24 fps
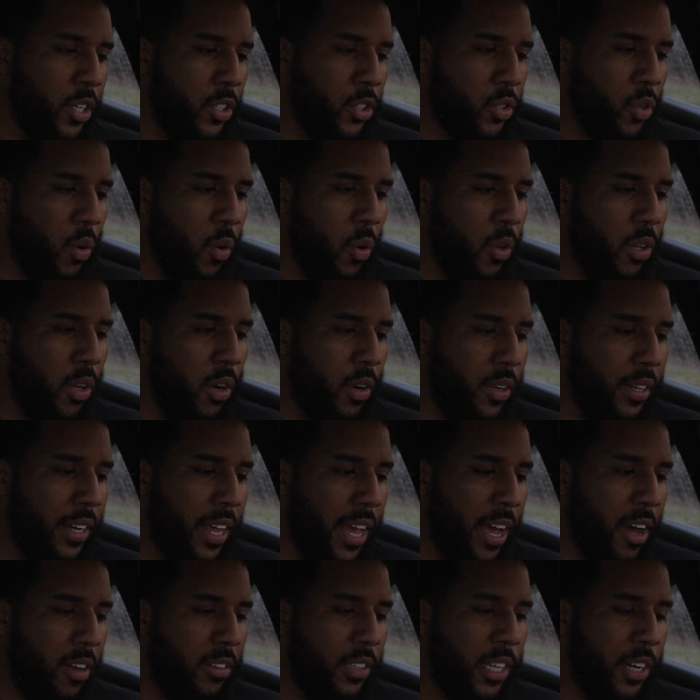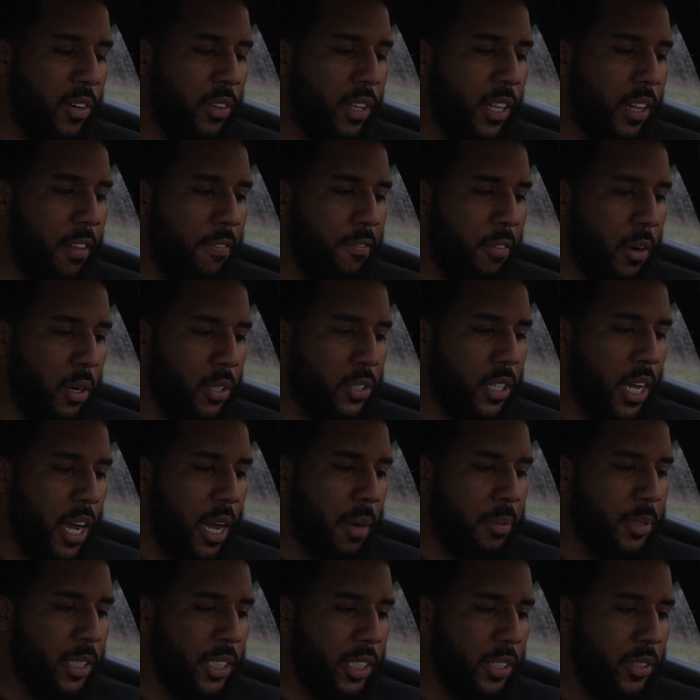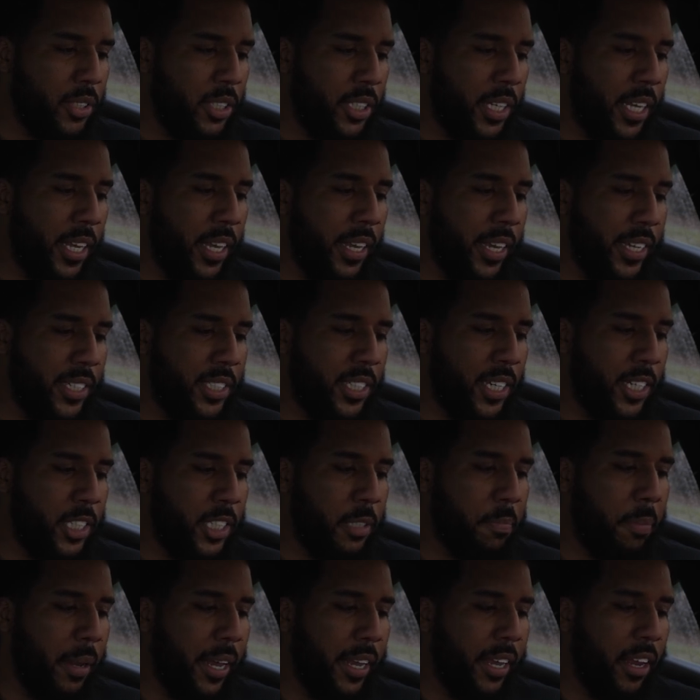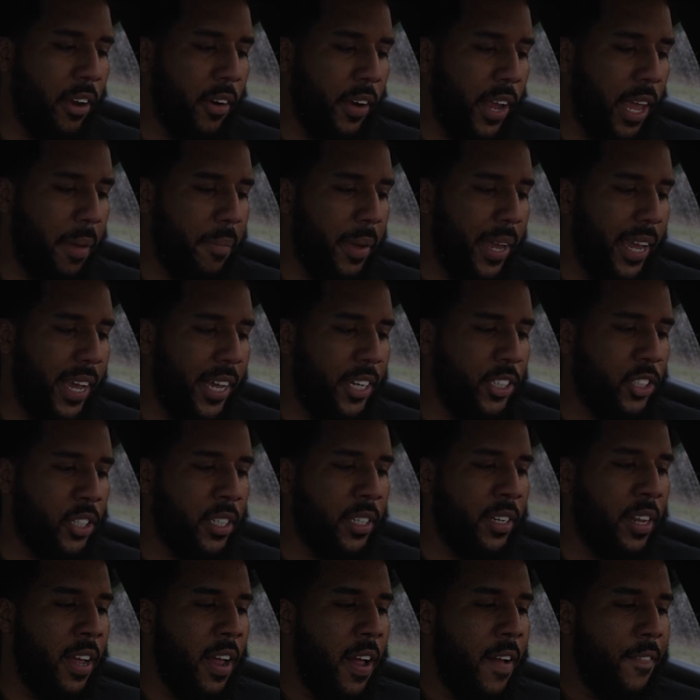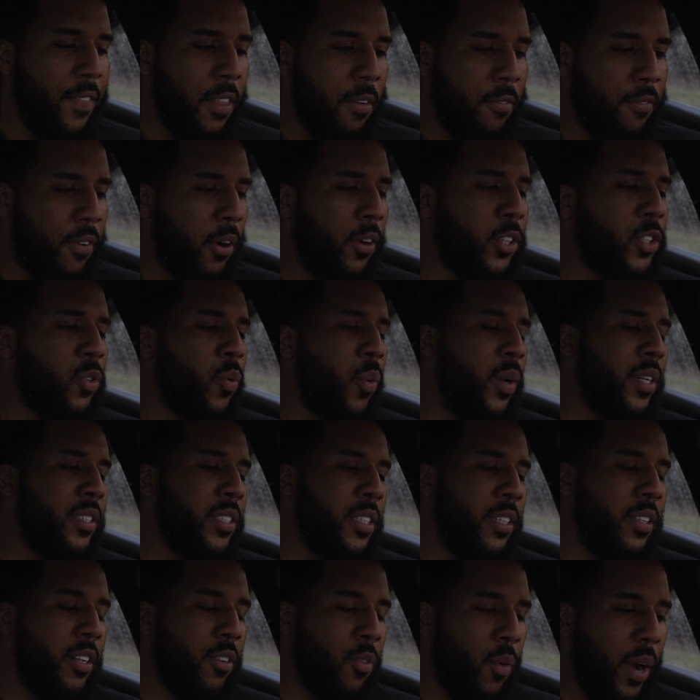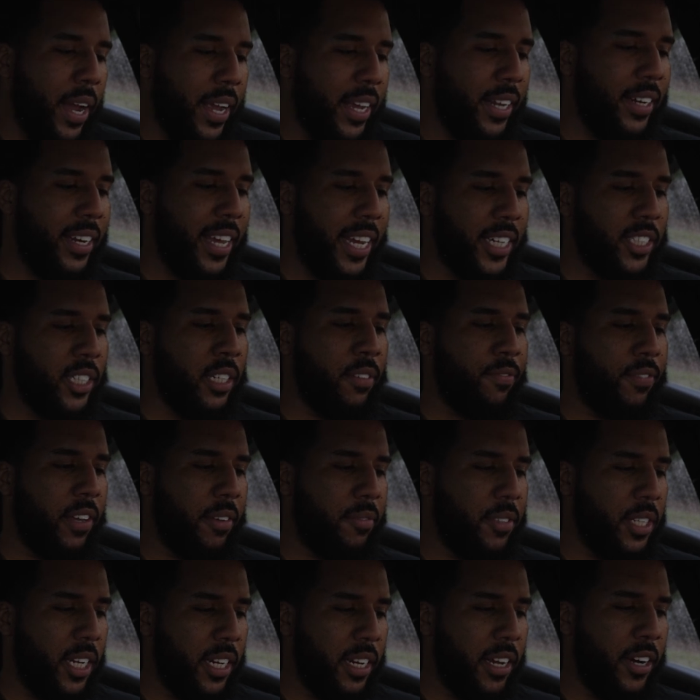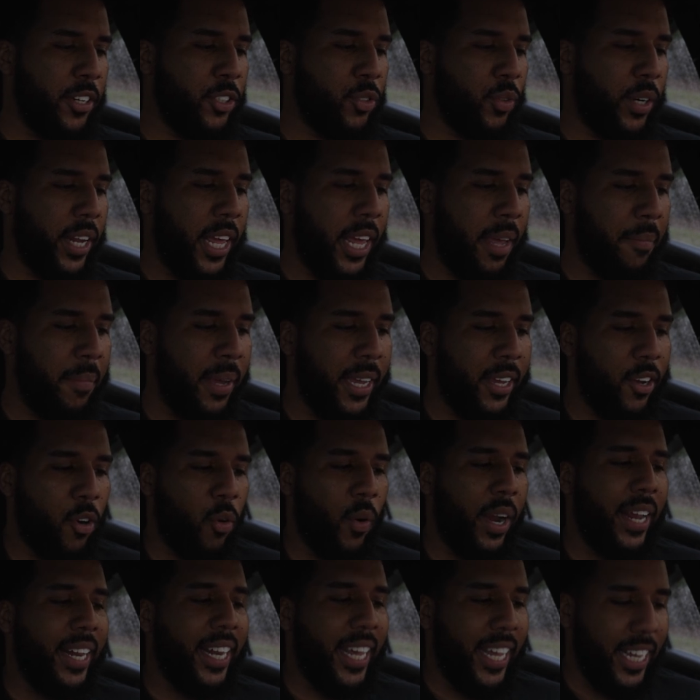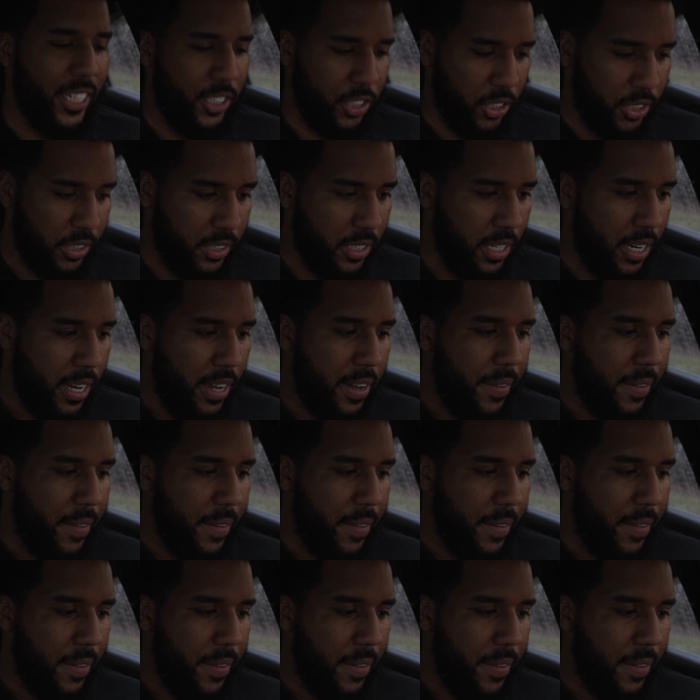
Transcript: Scroll on down. Literally, the first option you see, it says pick your Hemi engine. The first one is the Direct Connection 1500 Hemi crate engine.